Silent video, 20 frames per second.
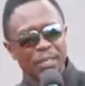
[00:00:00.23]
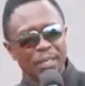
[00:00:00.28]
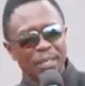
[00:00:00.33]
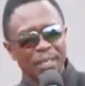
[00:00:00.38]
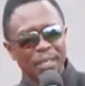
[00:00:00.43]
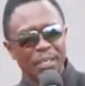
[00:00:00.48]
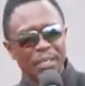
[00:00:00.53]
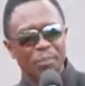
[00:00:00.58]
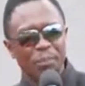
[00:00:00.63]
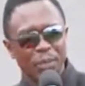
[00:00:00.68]

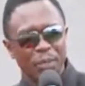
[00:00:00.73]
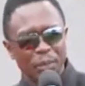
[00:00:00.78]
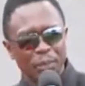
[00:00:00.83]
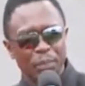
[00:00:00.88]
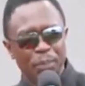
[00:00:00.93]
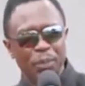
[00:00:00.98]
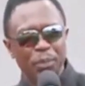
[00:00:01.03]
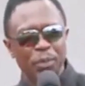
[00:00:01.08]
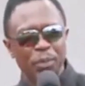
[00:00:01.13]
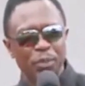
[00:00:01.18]
that the
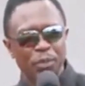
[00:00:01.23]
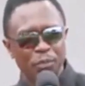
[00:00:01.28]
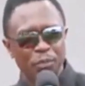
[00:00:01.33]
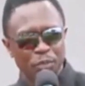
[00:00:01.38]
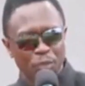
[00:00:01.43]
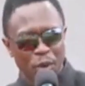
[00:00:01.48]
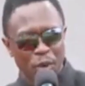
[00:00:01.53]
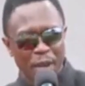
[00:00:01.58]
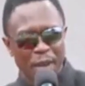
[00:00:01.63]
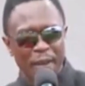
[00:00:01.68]
people of
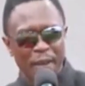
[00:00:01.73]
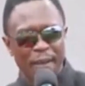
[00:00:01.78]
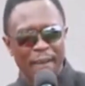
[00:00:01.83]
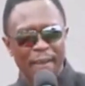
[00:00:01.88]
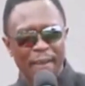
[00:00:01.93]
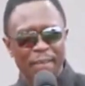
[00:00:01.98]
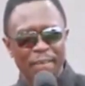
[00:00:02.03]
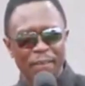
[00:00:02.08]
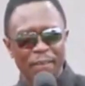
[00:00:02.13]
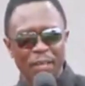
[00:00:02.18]

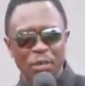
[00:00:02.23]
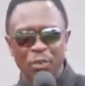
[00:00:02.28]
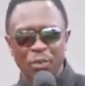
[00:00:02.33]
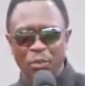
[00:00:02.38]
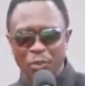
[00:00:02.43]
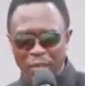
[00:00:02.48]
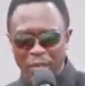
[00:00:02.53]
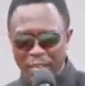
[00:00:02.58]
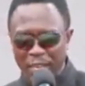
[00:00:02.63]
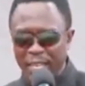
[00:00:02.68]
Rwanda
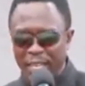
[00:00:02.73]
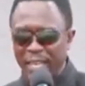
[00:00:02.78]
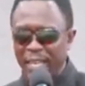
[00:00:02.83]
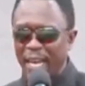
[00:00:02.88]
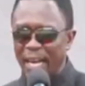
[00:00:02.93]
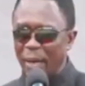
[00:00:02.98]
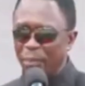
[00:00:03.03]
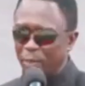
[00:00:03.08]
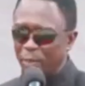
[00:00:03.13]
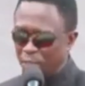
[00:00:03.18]
really
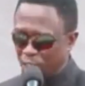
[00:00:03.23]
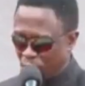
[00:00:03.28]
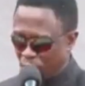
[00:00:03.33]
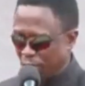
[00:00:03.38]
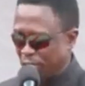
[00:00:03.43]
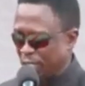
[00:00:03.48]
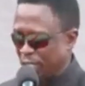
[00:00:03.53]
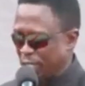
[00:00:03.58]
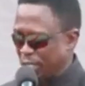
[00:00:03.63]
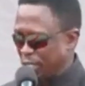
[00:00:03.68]

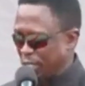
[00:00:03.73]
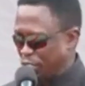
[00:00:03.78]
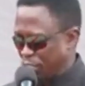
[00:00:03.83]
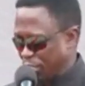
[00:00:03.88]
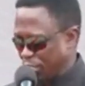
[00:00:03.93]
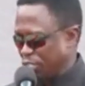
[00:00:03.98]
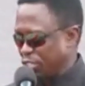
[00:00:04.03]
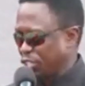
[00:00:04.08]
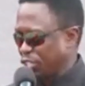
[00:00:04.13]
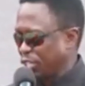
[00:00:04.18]
appreciated the
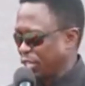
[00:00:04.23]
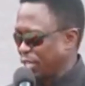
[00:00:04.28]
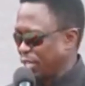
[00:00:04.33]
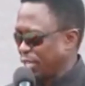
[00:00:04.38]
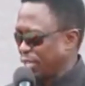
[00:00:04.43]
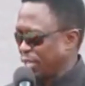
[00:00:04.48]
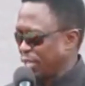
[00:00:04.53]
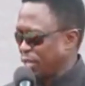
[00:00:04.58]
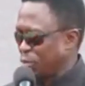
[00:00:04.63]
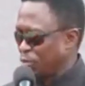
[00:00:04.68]
gesture
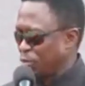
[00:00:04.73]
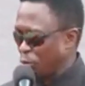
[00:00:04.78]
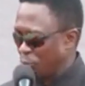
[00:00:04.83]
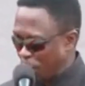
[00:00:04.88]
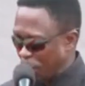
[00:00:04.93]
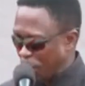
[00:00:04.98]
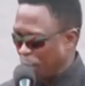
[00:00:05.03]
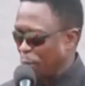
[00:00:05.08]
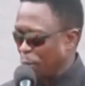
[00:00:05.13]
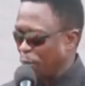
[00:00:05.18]
from
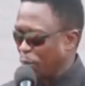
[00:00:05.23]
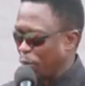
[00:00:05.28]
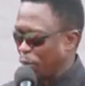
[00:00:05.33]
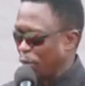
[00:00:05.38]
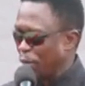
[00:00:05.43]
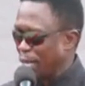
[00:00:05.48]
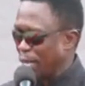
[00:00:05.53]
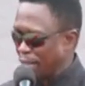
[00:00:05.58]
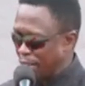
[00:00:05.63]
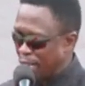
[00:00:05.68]
the
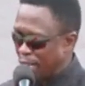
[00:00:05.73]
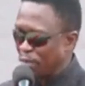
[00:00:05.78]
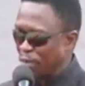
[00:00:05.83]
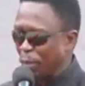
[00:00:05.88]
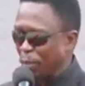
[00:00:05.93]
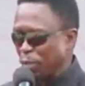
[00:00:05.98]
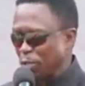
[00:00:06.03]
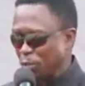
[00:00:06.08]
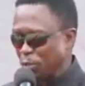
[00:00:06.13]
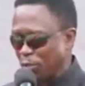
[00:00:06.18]
people and the
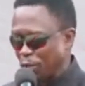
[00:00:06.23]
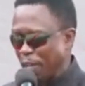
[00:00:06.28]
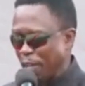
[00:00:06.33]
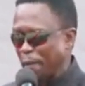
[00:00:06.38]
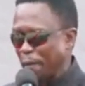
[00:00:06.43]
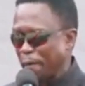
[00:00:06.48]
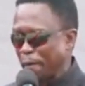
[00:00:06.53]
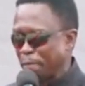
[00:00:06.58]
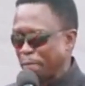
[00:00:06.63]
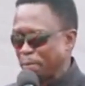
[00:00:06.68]
government of
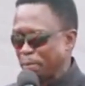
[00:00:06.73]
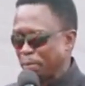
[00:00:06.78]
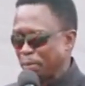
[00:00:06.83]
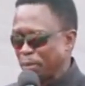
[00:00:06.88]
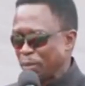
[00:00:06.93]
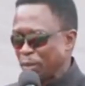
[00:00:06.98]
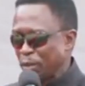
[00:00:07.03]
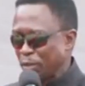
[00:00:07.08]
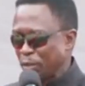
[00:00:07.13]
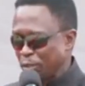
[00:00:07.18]
Kenya
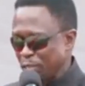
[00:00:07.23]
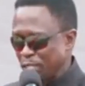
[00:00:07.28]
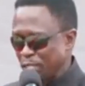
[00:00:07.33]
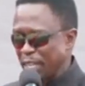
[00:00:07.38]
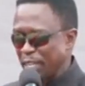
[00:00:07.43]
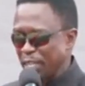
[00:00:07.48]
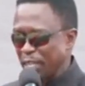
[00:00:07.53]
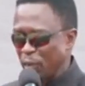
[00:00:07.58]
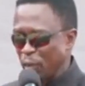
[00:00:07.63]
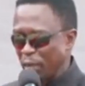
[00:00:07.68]
of
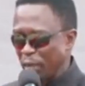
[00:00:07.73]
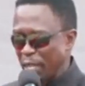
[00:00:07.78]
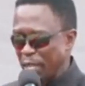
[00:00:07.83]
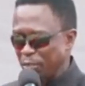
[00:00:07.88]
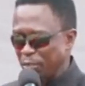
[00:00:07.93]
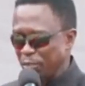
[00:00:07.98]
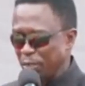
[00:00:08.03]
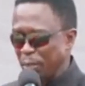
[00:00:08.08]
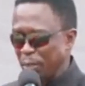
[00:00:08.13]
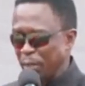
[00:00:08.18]
standing with that
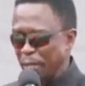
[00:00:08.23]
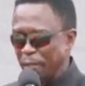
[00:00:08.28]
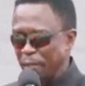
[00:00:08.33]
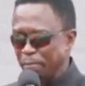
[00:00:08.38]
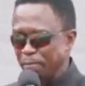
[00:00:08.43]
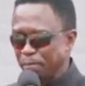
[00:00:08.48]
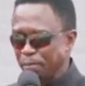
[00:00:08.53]
family.